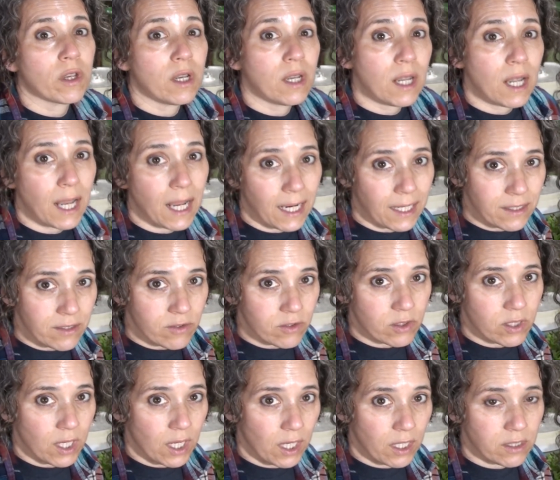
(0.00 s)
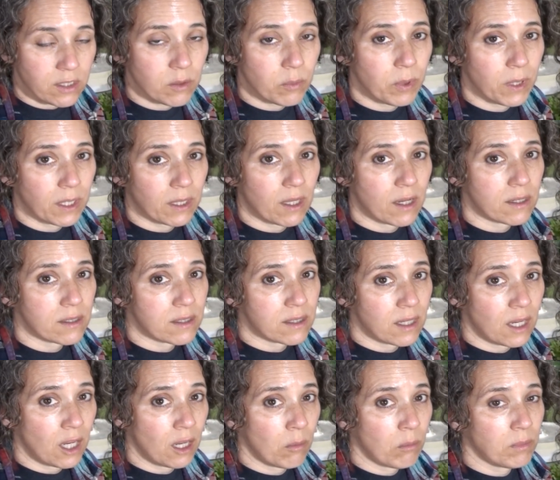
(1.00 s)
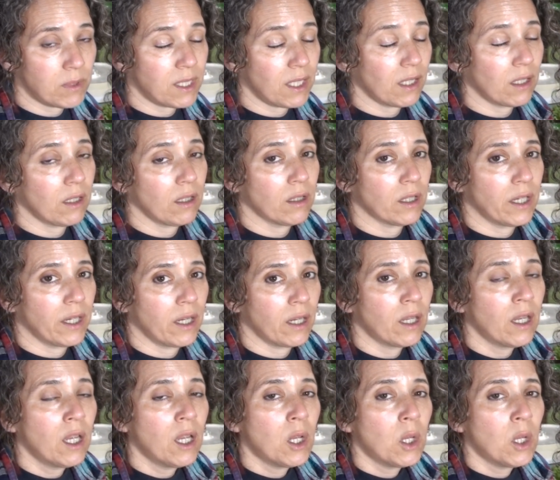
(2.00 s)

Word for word: next day to pick that same dandelion.